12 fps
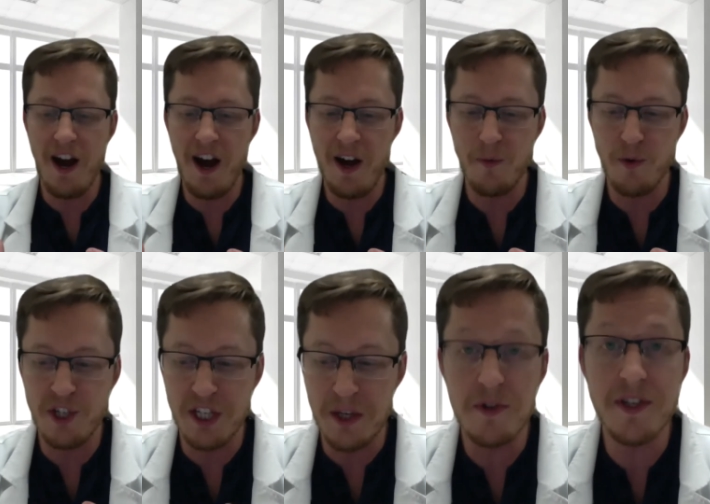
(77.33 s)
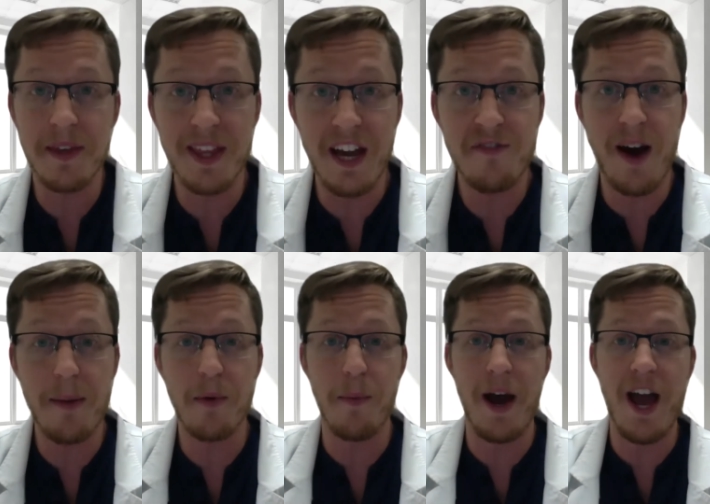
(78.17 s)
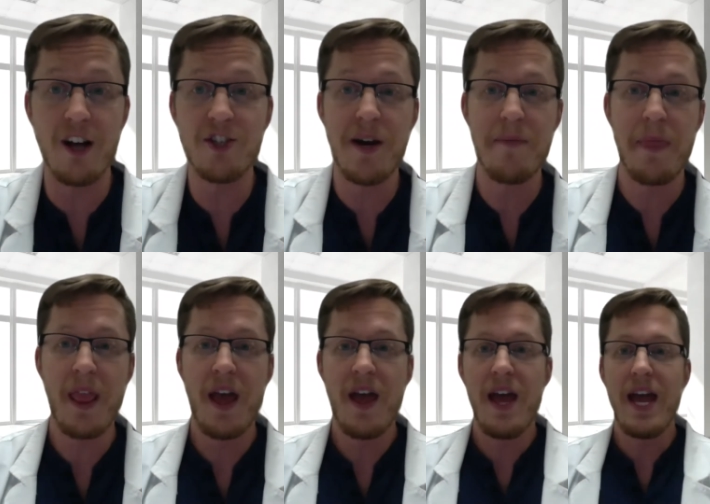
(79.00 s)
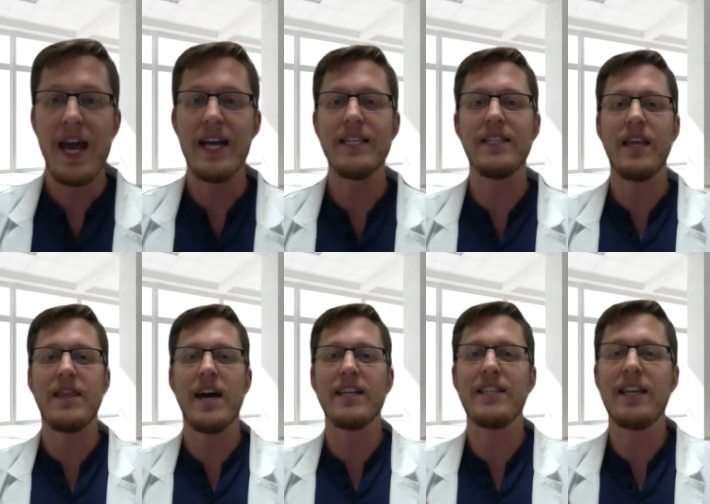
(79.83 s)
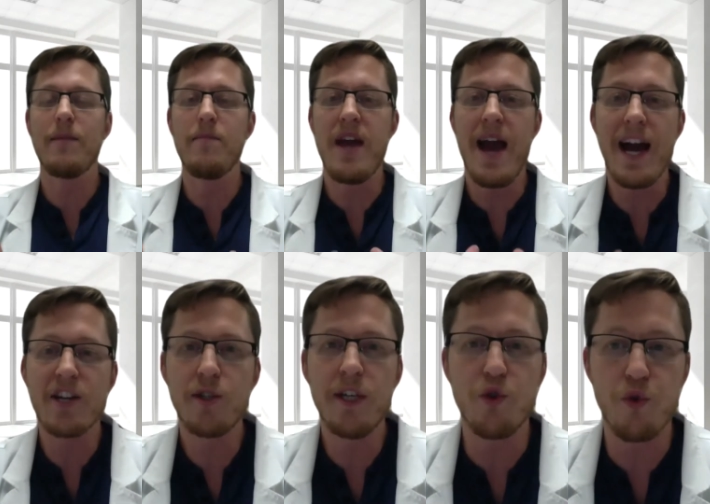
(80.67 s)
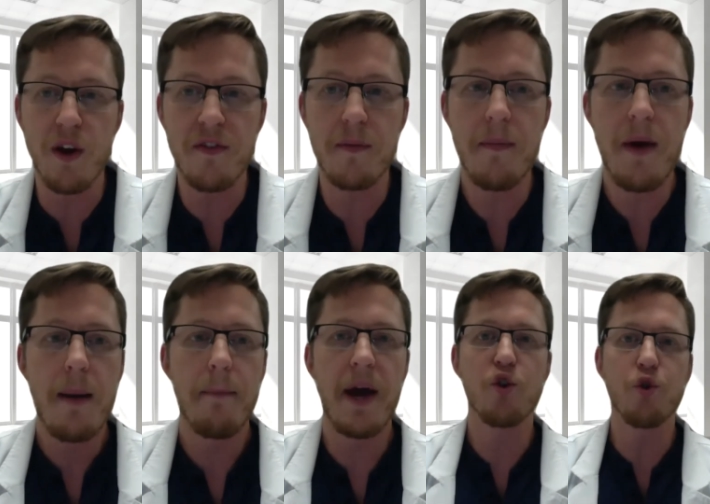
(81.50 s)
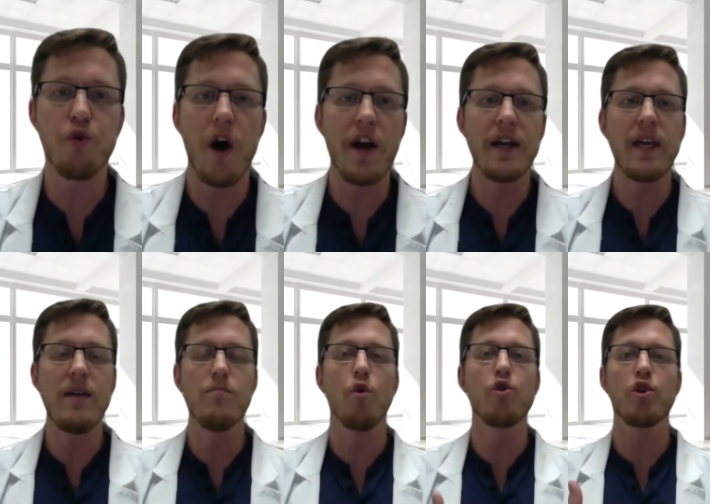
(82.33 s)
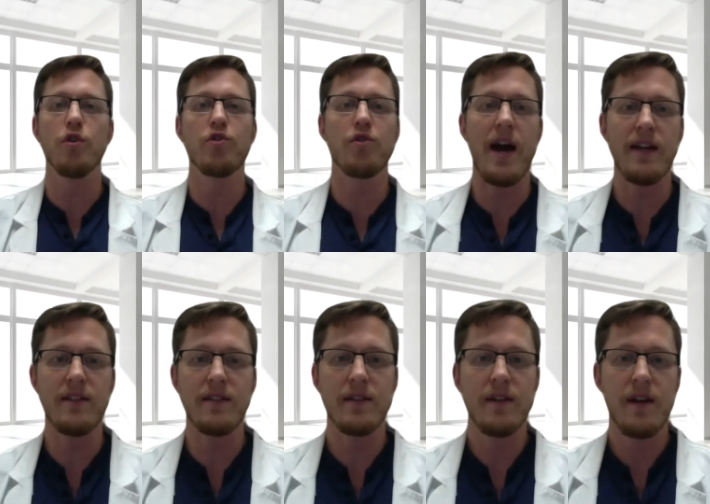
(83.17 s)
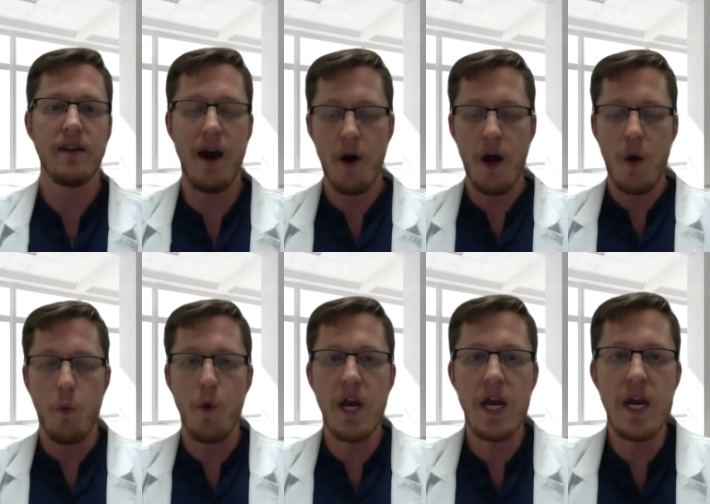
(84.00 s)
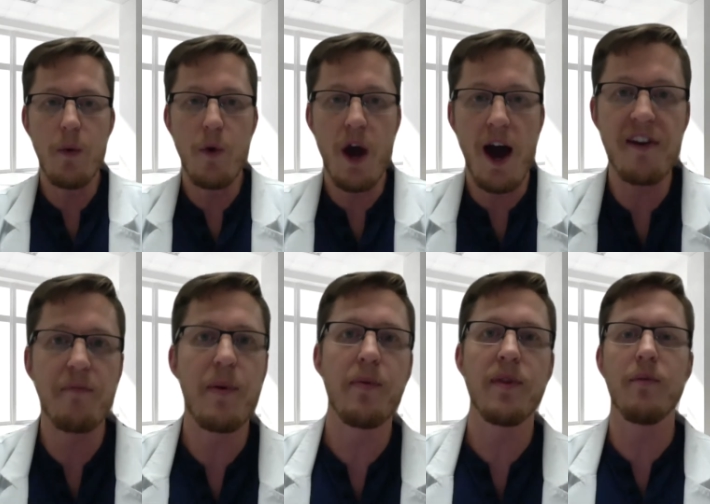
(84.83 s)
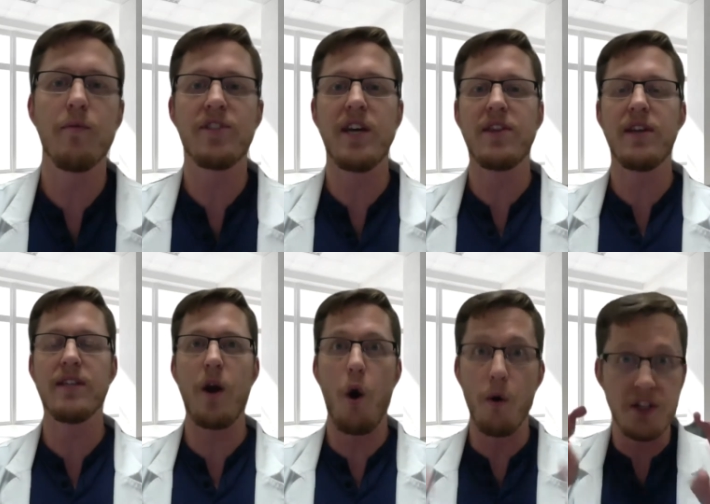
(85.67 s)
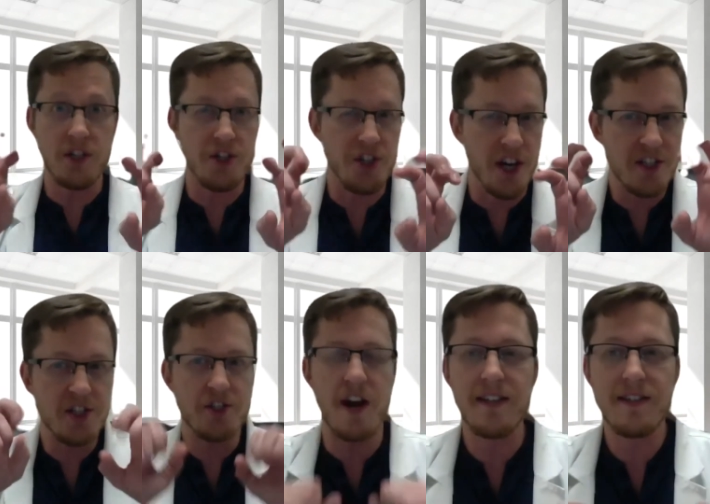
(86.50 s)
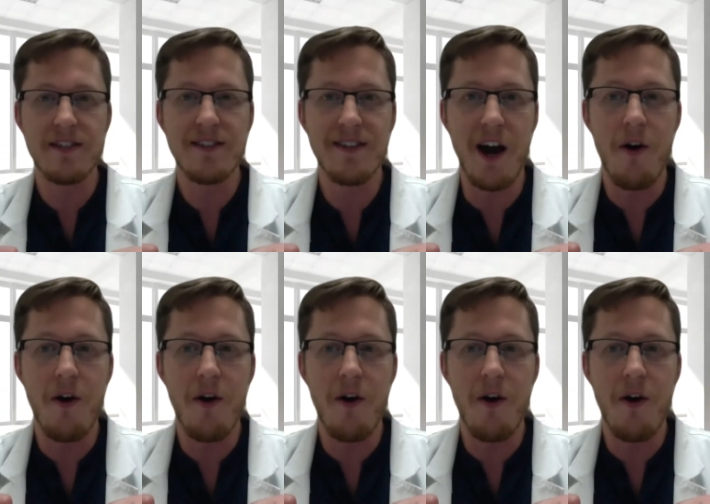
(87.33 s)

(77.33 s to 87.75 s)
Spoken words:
we're dealing with something like fibromyalgia, is that it can be actually driven by chronic emotional stress. Now, we often have people that will say things like, oh, it's just stress. Now,